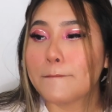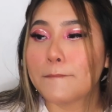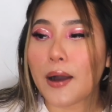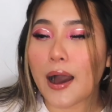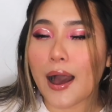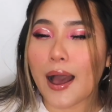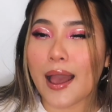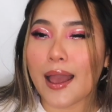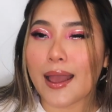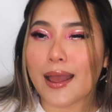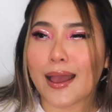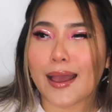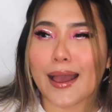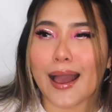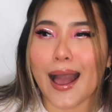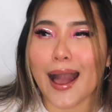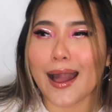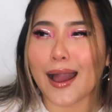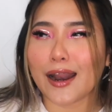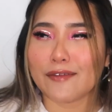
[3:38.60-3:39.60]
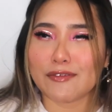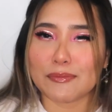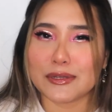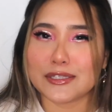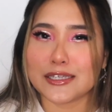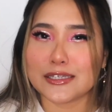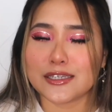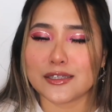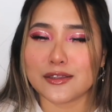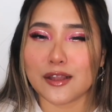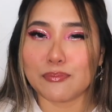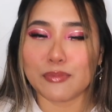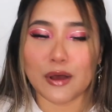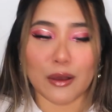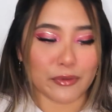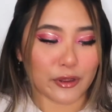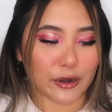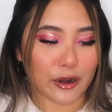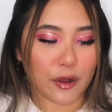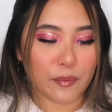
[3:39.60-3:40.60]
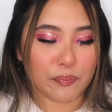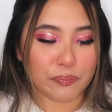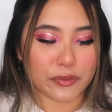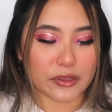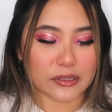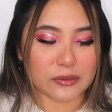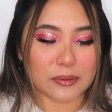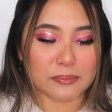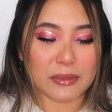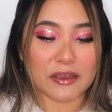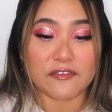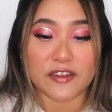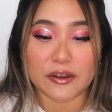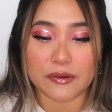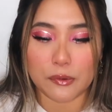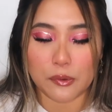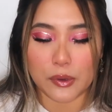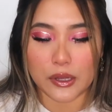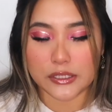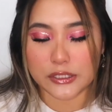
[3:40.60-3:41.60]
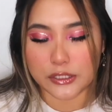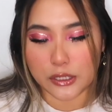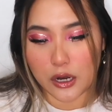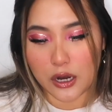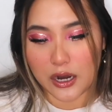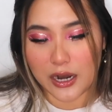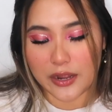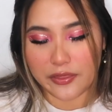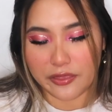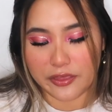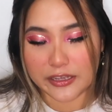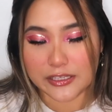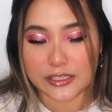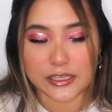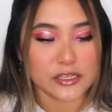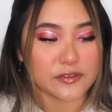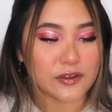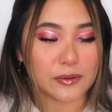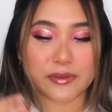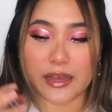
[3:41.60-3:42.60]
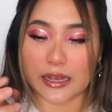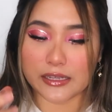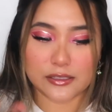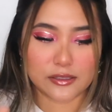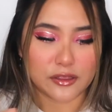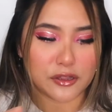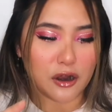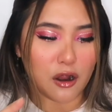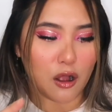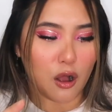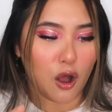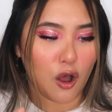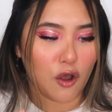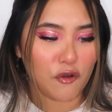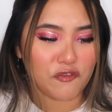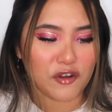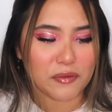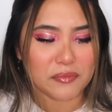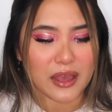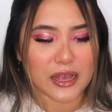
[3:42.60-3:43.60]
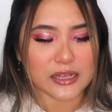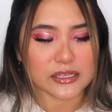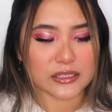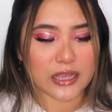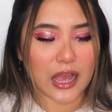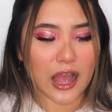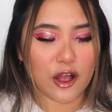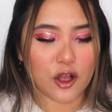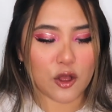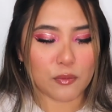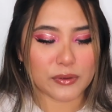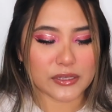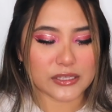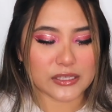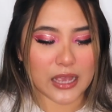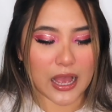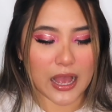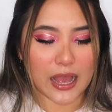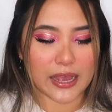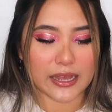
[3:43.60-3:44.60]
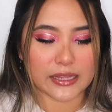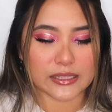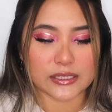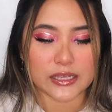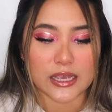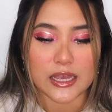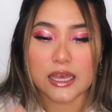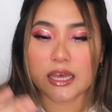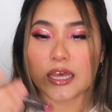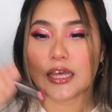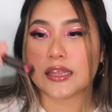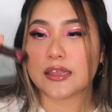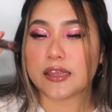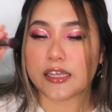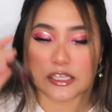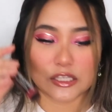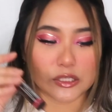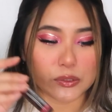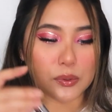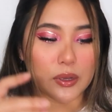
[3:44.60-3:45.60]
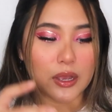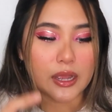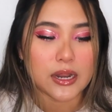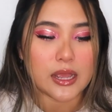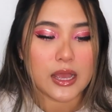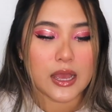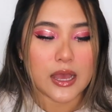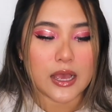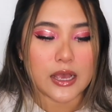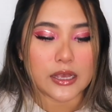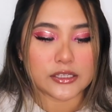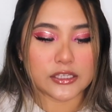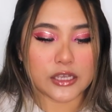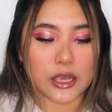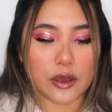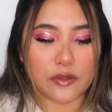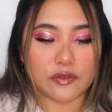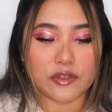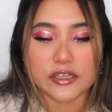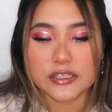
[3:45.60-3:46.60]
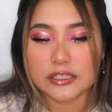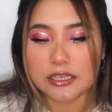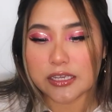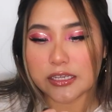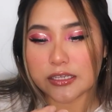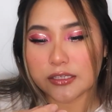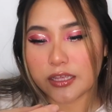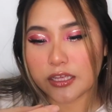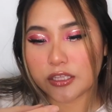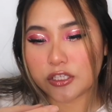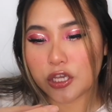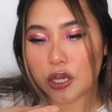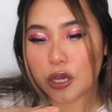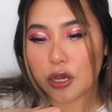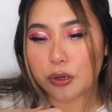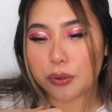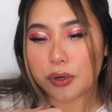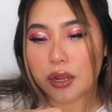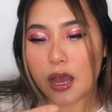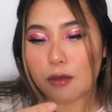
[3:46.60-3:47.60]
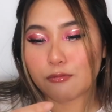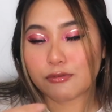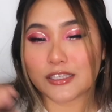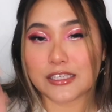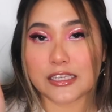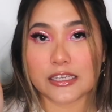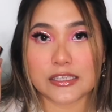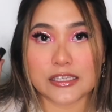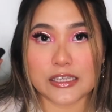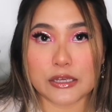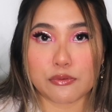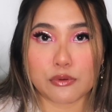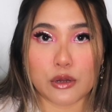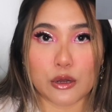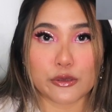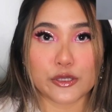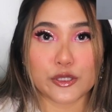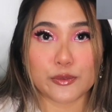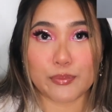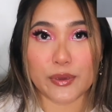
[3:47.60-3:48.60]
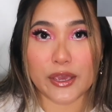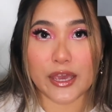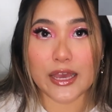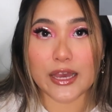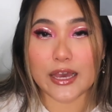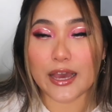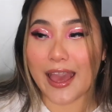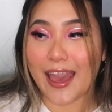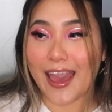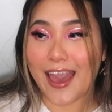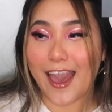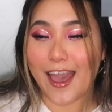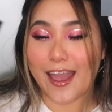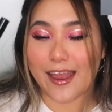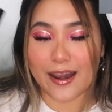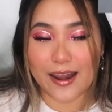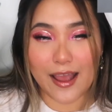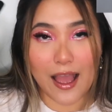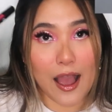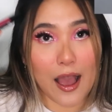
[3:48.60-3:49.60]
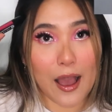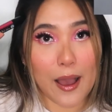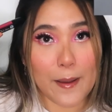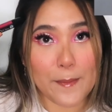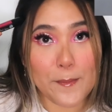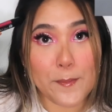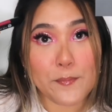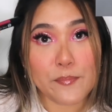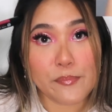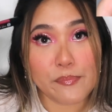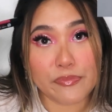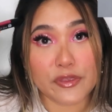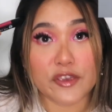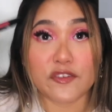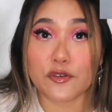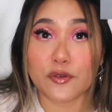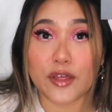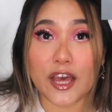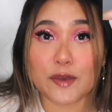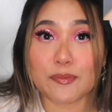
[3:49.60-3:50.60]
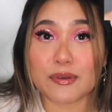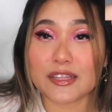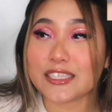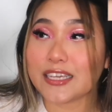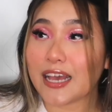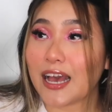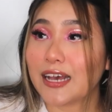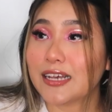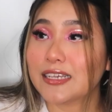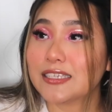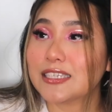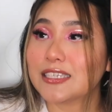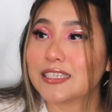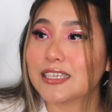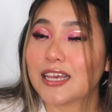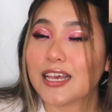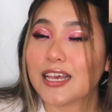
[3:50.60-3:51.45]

but I got it from a tinted lip balm, you know? So one of my favorite ones are, this is from they're all from Yesstyle besides this one. So this is the Tone Up CC Rose Pink, and if you like BTS,